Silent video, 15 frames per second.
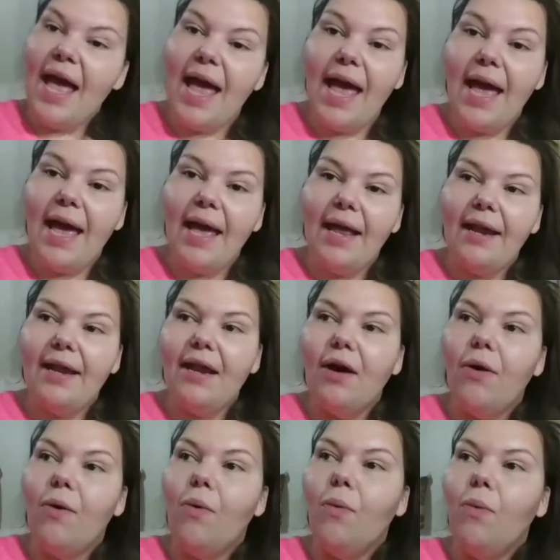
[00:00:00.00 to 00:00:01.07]
and
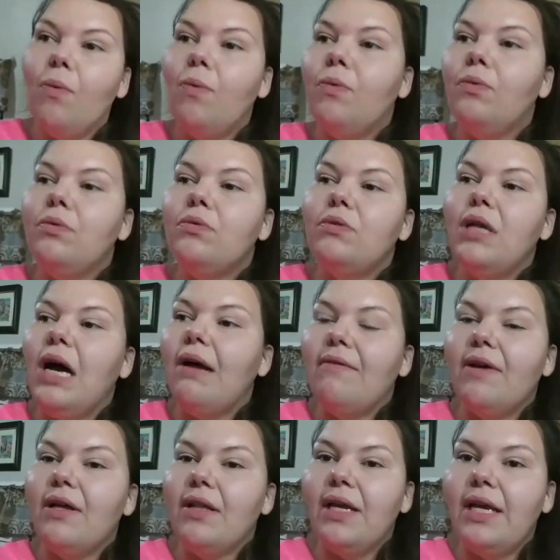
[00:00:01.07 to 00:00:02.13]
not
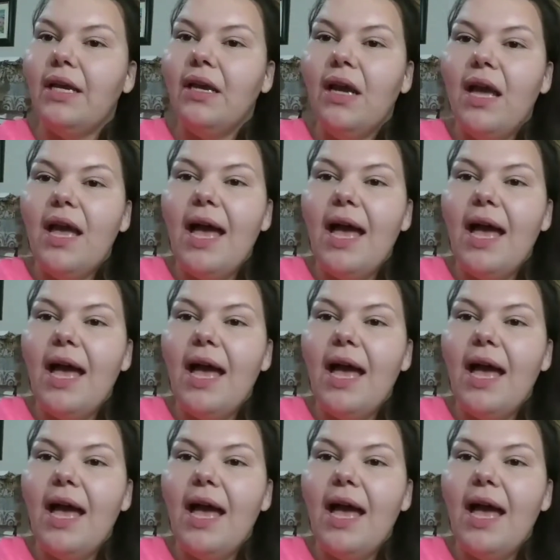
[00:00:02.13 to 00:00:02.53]
really.